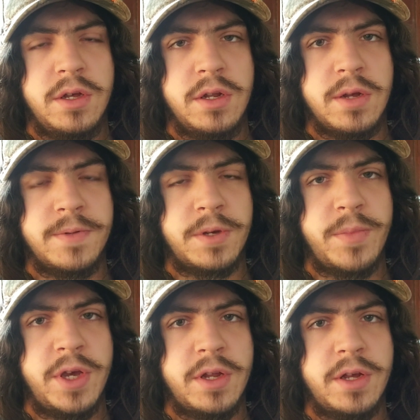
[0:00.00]
And I'm like,
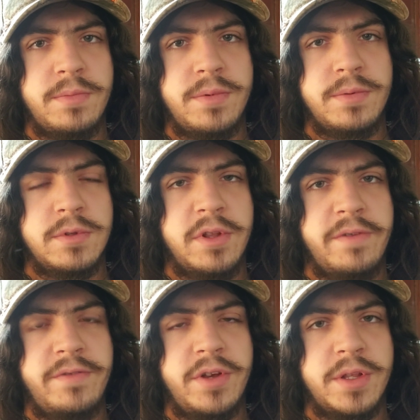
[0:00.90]
man, I'd
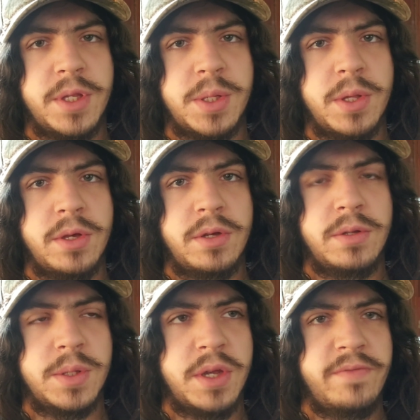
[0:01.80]
love to get this thing,
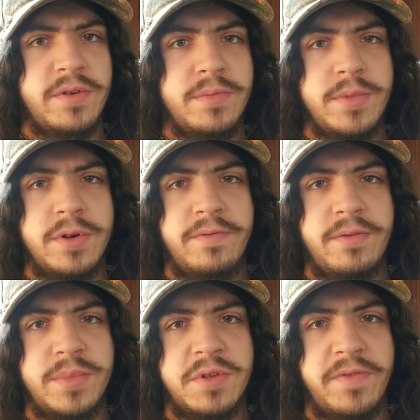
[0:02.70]
save it,
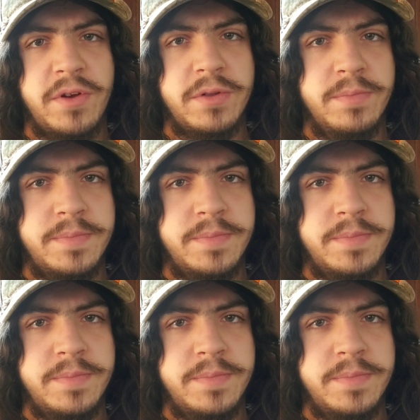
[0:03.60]
from this field.